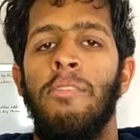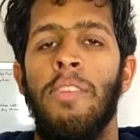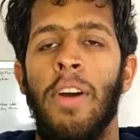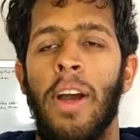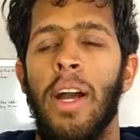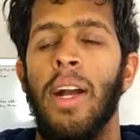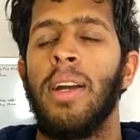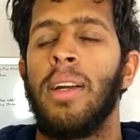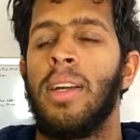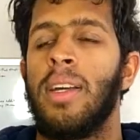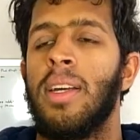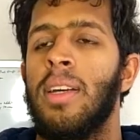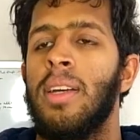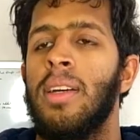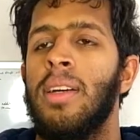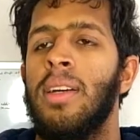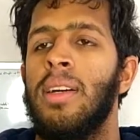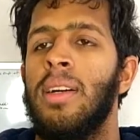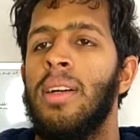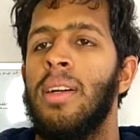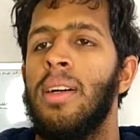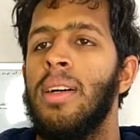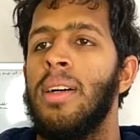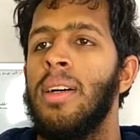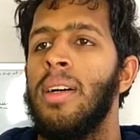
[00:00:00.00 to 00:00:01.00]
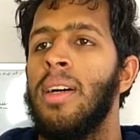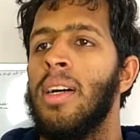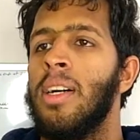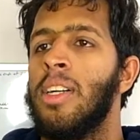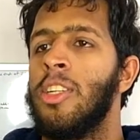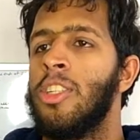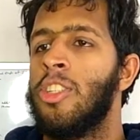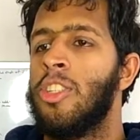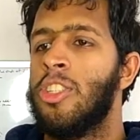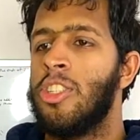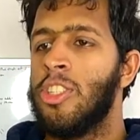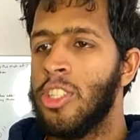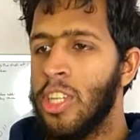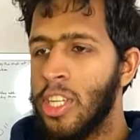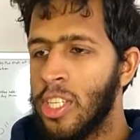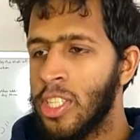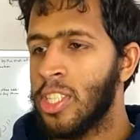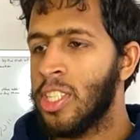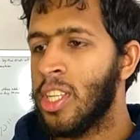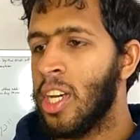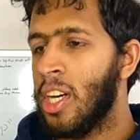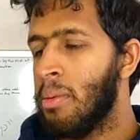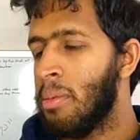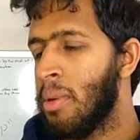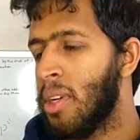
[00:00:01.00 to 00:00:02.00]
fuck. I just
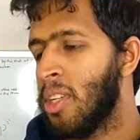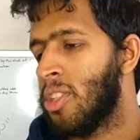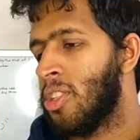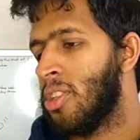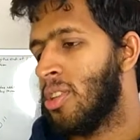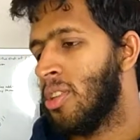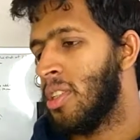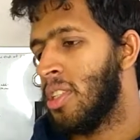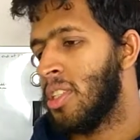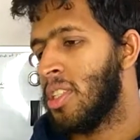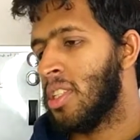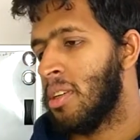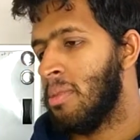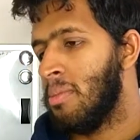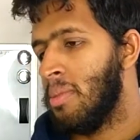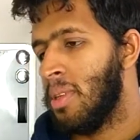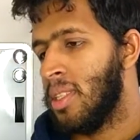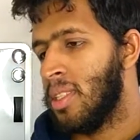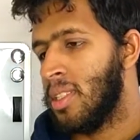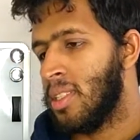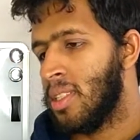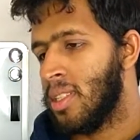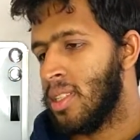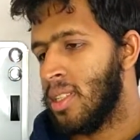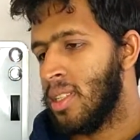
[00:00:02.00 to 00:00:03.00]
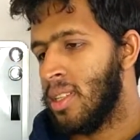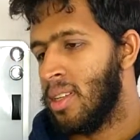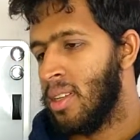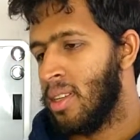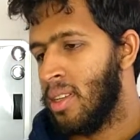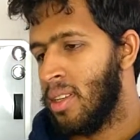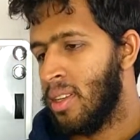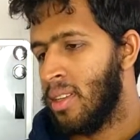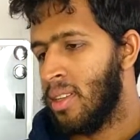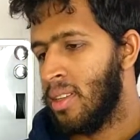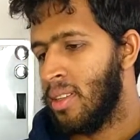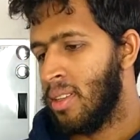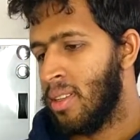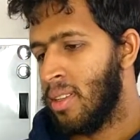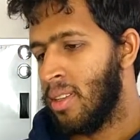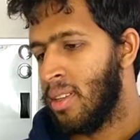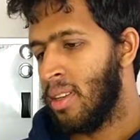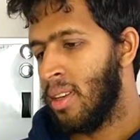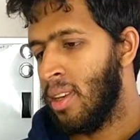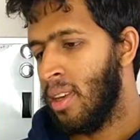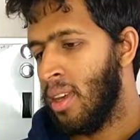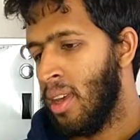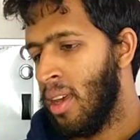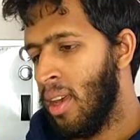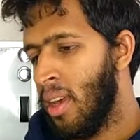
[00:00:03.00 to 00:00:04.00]
got my jury summons.
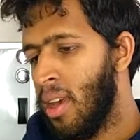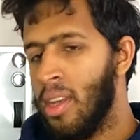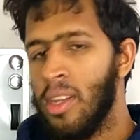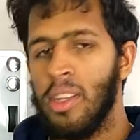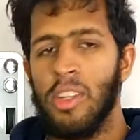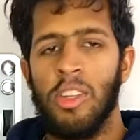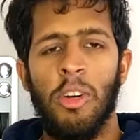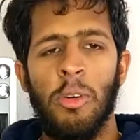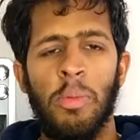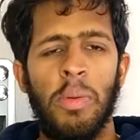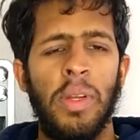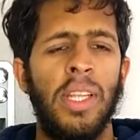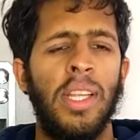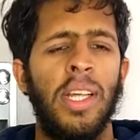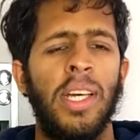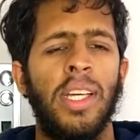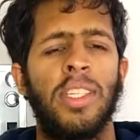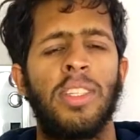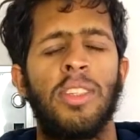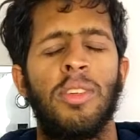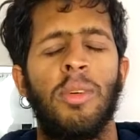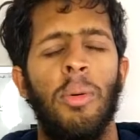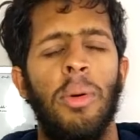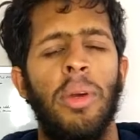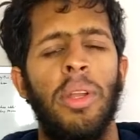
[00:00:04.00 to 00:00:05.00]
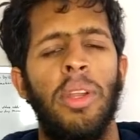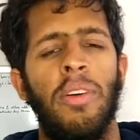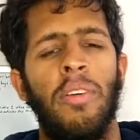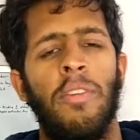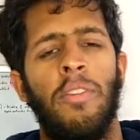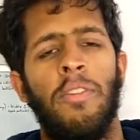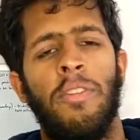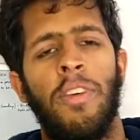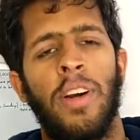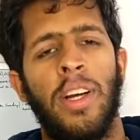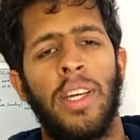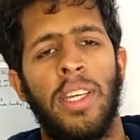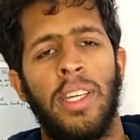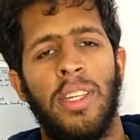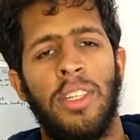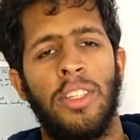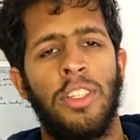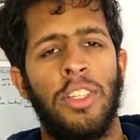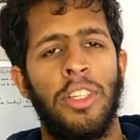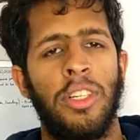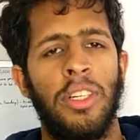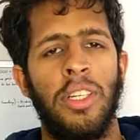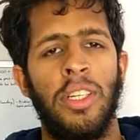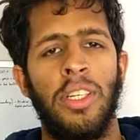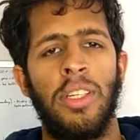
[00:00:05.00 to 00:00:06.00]
Nobody likes going to fucking
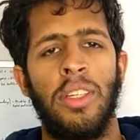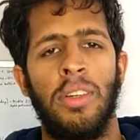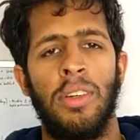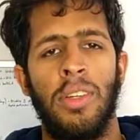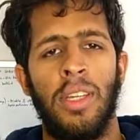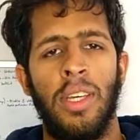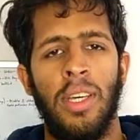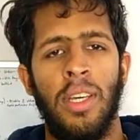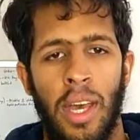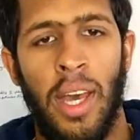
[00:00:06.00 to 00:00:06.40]
jury duty